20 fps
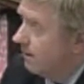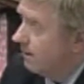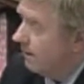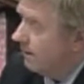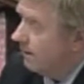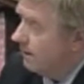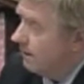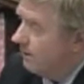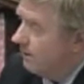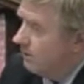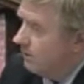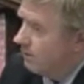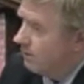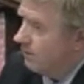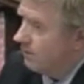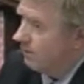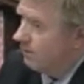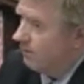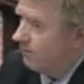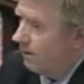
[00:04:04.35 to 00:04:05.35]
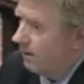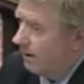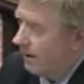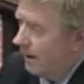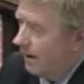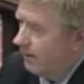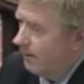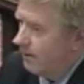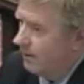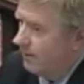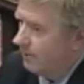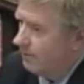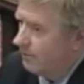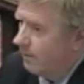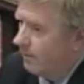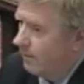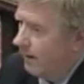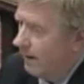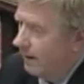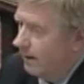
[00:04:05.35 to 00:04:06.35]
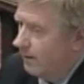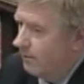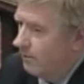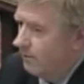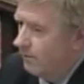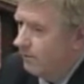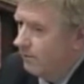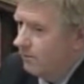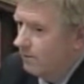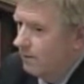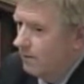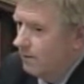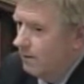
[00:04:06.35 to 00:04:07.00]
The nuclear fallout is tremendous.